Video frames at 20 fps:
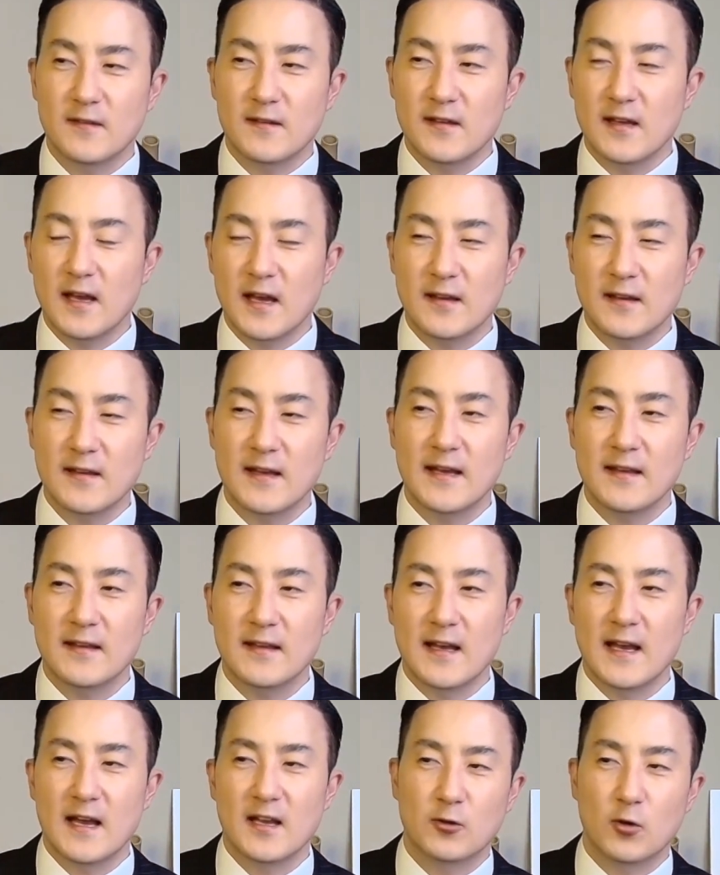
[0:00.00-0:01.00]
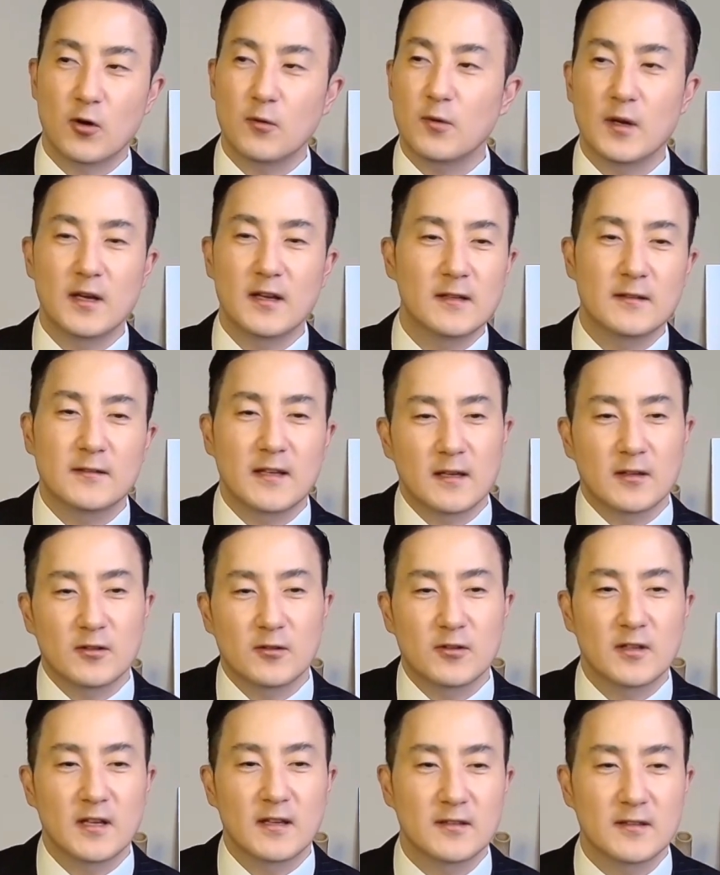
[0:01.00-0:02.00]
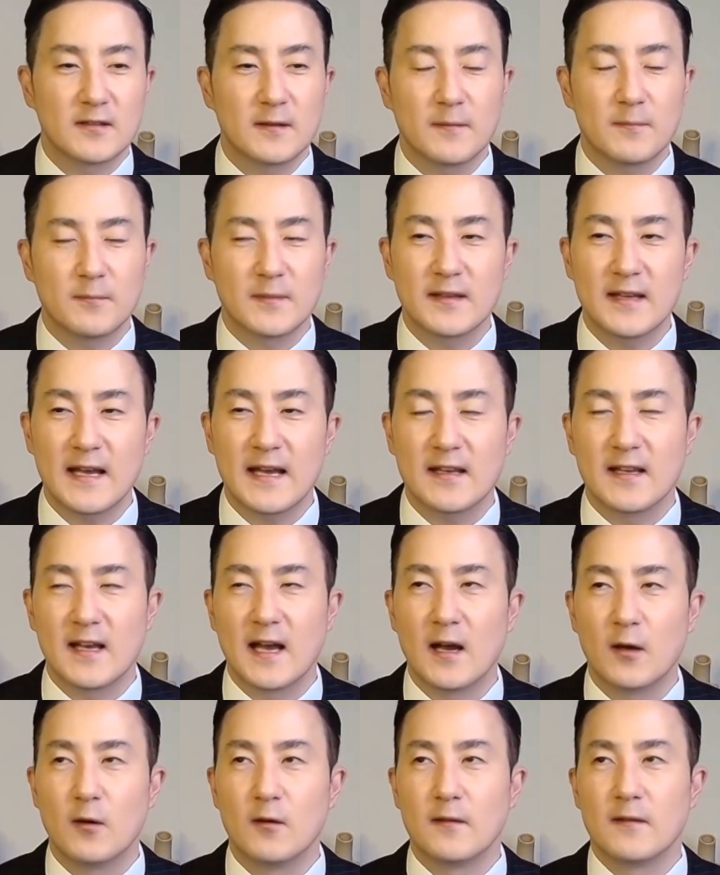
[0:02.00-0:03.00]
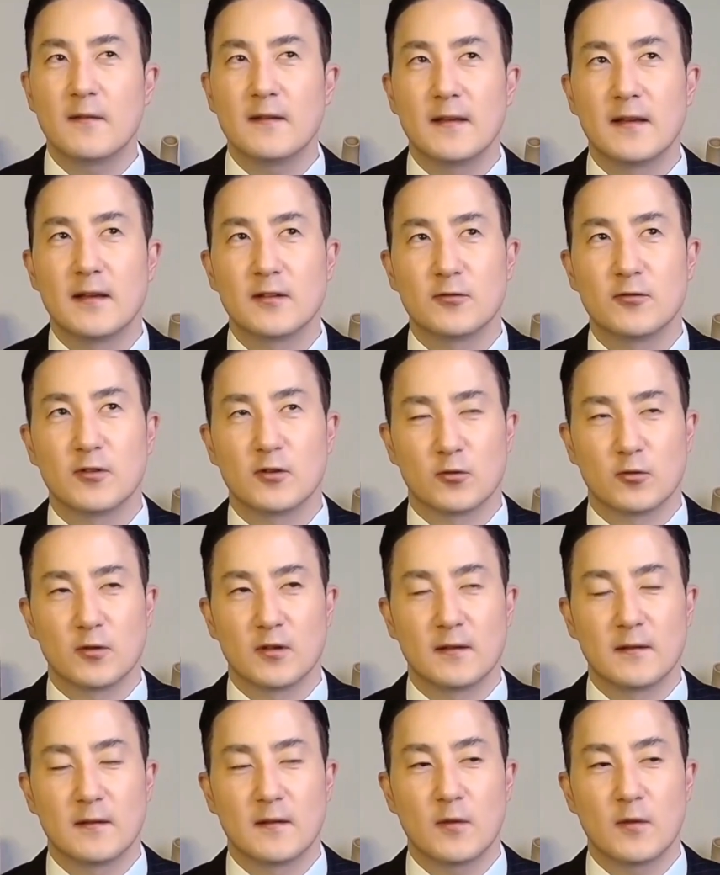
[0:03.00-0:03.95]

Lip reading: Not that the actual market value does, but that's how it's viewed.